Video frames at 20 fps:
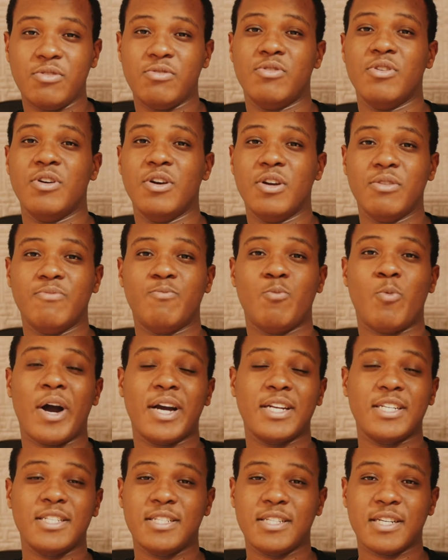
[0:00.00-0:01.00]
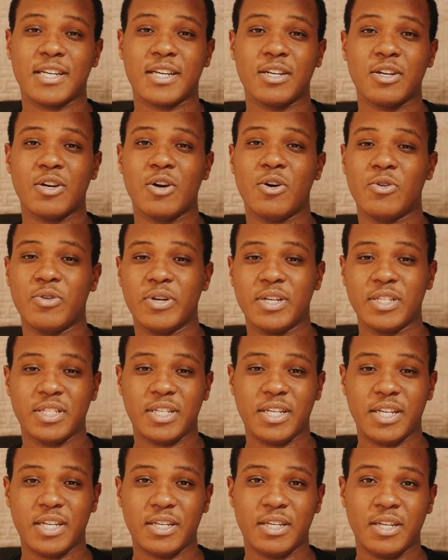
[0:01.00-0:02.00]
The widest it can go is
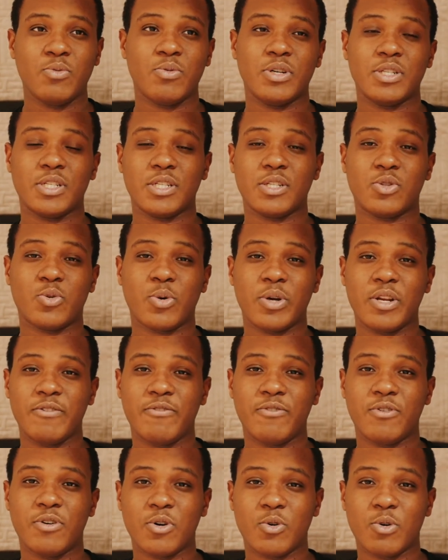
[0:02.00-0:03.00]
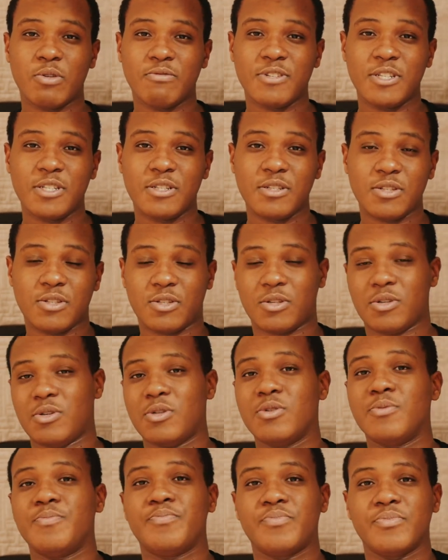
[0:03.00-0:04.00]
the what is it 24 equivalent.
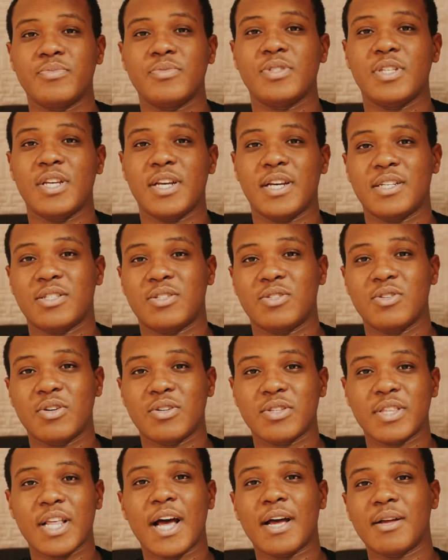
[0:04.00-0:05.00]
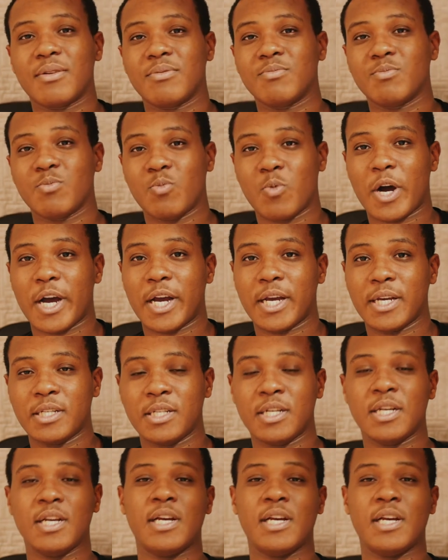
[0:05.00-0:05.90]
So yeah, it's not that wide